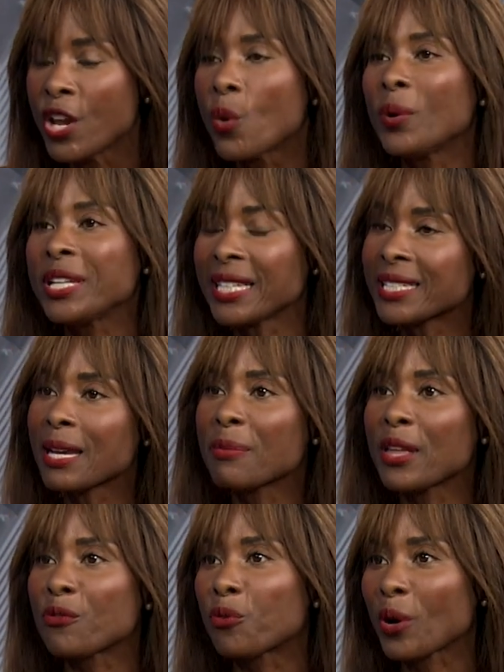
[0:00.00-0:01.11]
We did
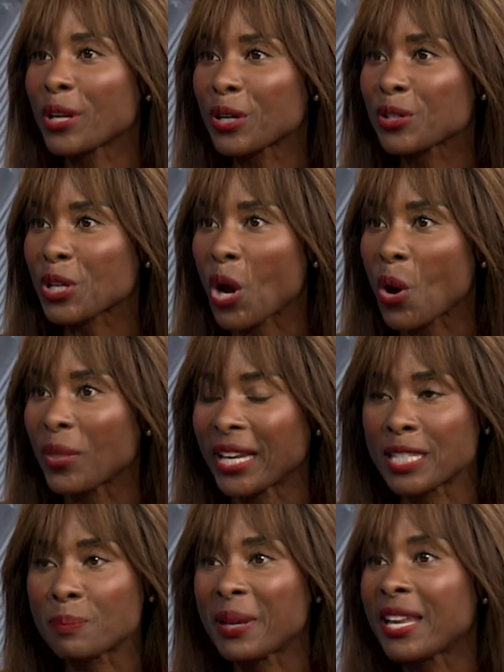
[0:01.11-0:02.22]
something four years ago that
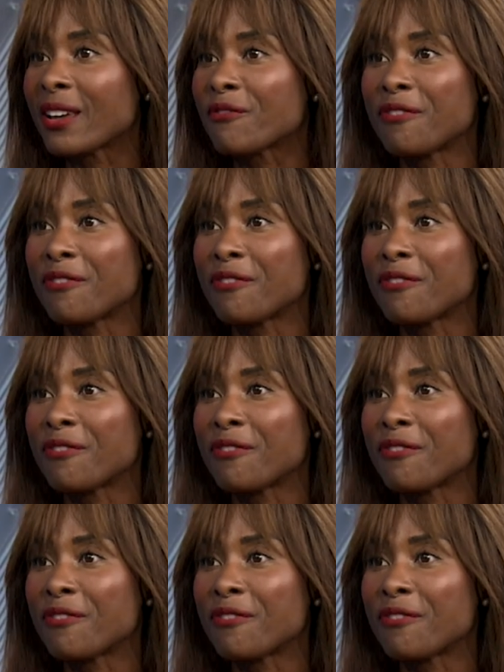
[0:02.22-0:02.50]
has been